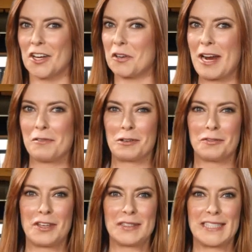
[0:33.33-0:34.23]
Great
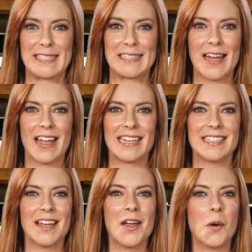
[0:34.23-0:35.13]
reviews
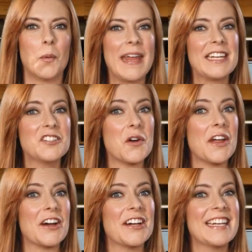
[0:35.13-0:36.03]
aside, we
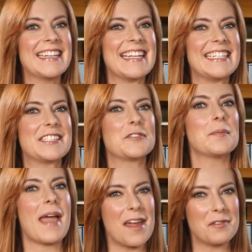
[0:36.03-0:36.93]
enjoy earning these
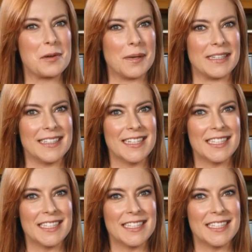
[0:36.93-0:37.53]
from everyone,